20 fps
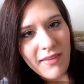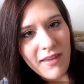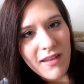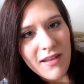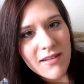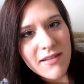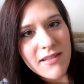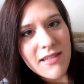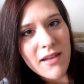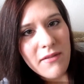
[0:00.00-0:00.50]

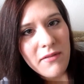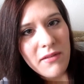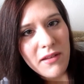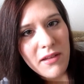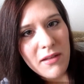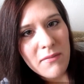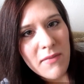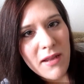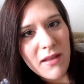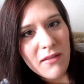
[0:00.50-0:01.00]
he's
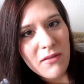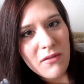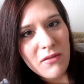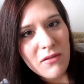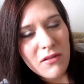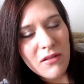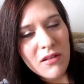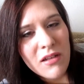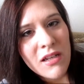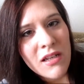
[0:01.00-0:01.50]
definitely my
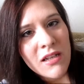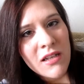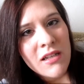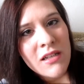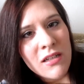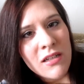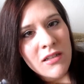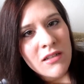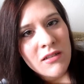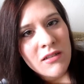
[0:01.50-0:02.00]
little
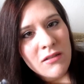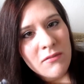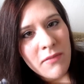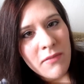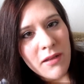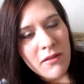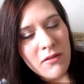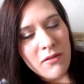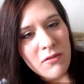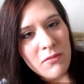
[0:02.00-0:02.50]

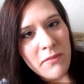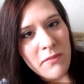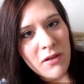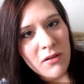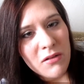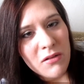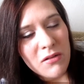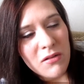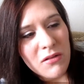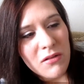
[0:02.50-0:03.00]
my little
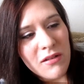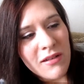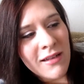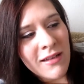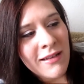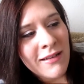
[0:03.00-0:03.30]
miracle.